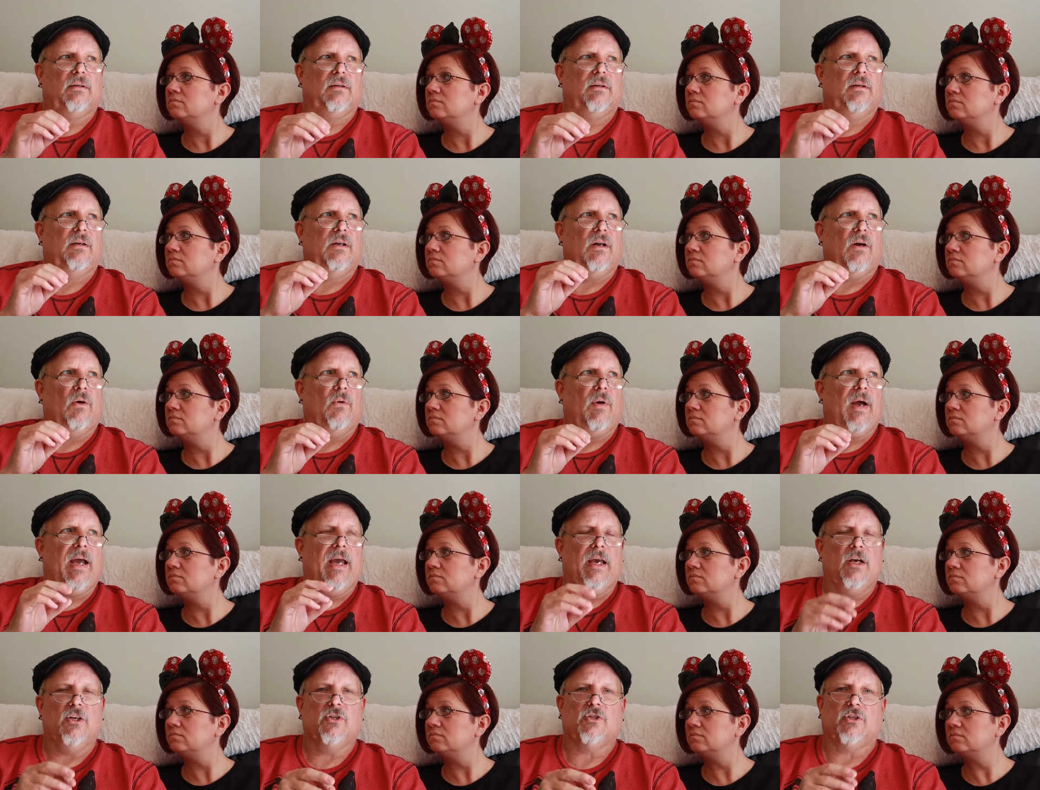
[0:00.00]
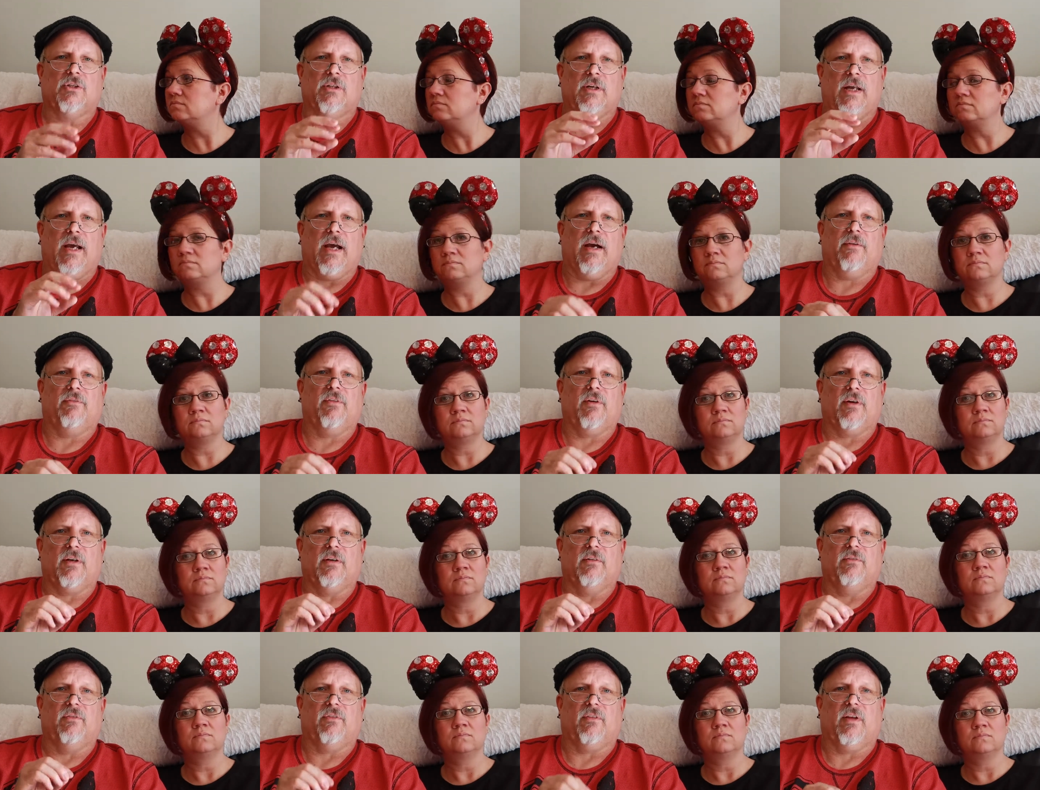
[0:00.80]
Speaker 1: you know, Asian,
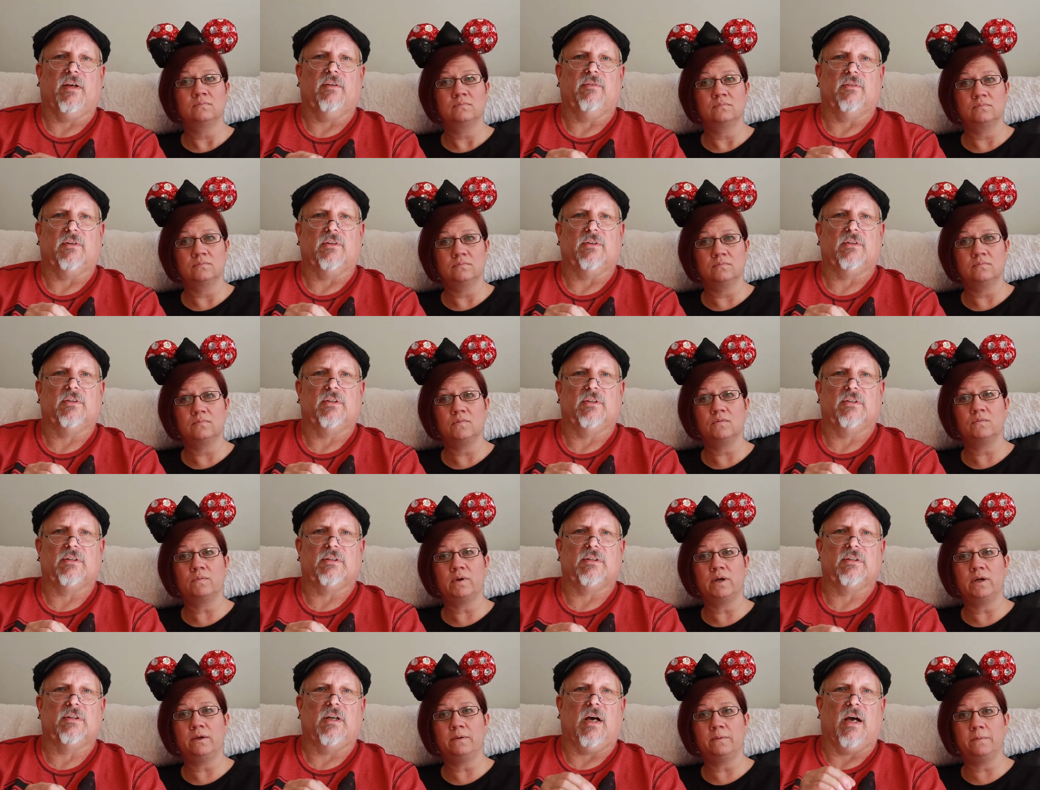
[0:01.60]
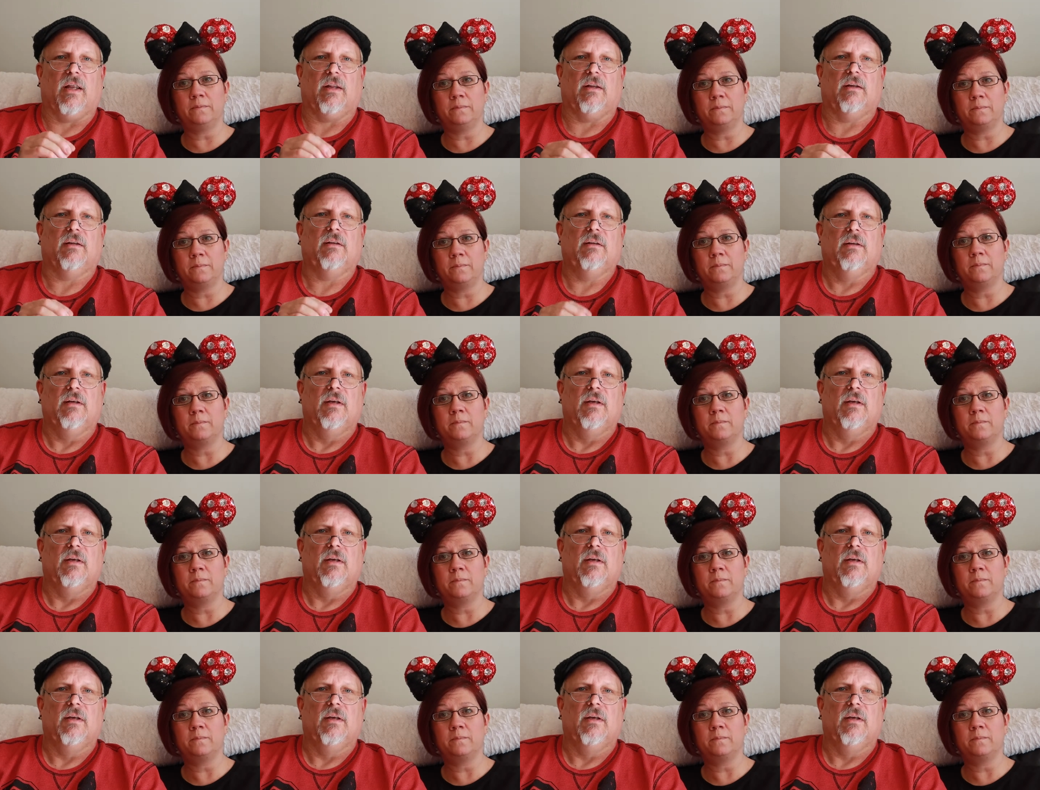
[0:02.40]
African flavors. It's right. not